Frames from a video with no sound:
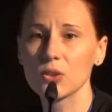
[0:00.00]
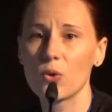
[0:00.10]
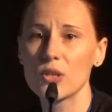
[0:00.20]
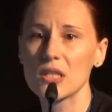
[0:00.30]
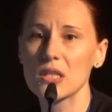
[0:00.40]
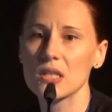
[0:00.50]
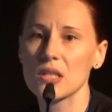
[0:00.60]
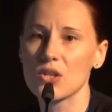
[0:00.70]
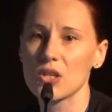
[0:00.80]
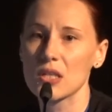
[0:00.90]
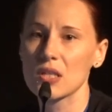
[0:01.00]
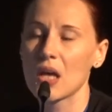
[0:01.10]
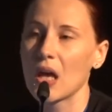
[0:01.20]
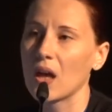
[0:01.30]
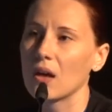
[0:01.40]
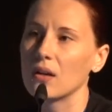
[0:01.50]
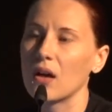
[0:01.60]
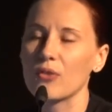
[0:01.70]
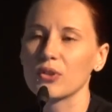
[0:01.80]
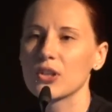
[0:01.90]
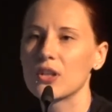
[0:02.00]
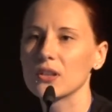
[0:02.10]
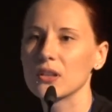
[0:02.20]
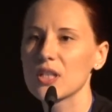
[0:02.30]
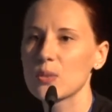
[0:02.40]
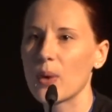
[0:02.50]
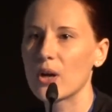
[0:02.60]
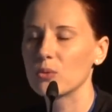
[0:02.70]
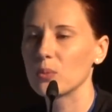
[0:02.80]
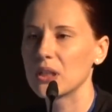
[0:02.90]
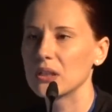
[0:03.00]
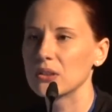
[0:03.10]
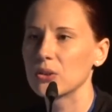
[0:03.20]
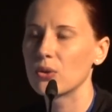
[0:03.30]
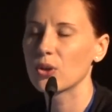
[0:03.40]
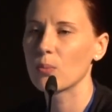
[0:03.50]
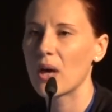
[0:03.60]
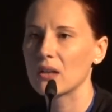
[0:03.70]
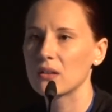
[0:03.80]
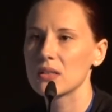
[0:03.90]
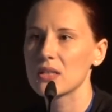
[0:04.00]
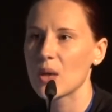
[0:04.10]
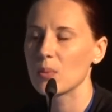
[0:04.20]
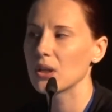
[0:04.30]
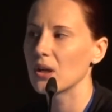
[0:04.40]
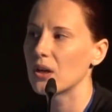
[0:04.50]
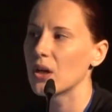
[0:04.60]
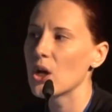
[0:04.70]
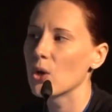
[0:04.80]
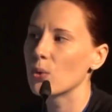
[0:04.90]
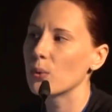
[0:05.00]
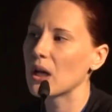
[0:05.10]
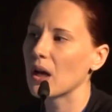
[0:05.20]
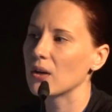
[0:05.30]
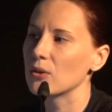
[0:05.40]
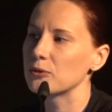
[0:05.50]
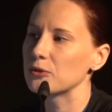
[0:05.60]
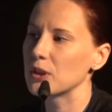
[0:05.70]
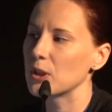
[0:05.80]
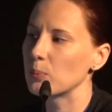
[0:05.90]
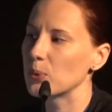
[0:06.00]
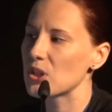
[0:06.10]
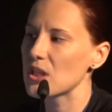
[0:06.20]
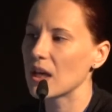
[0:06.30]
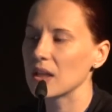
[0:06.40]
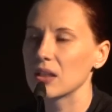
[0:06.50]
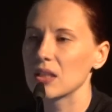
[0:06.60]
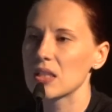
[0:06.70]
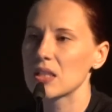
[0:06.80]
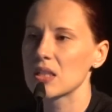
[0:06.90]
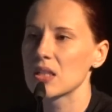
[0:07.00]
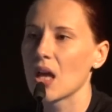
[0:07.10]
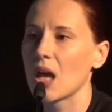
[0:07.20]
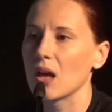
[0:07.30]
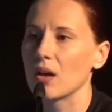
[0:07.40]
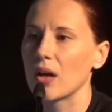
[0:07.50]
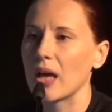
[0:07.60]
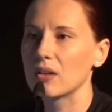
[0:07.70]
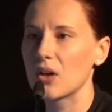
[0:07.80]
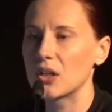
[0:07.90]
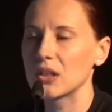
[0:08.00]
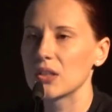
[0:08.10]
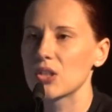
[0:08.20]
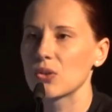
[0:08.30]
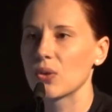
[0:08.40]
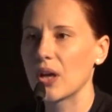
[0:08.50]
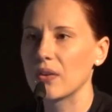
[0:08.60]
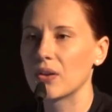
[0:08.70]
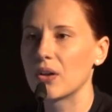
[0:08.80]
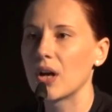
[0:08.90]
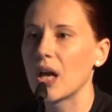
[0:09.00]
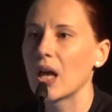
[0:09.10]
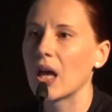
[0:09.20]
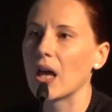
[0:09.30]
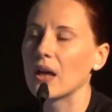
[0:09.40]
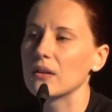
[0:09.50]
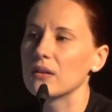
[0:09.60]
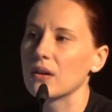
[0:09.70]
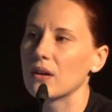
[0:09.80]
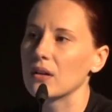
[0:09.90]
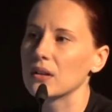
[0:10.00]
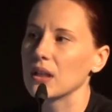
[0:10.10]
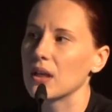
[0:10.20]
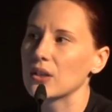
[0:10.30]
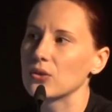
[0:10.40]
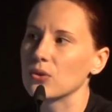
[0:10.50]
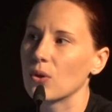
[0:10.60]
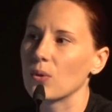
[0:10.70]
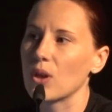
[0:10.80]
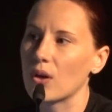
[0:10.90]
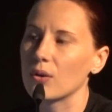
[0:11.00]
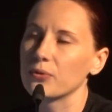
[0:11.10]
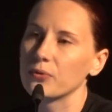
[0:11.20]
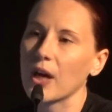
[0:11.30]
courses such as Avant-Garde and Experiment or Humanities Seminar, where we kind of put scientists and artists together, and they get to know a lot of,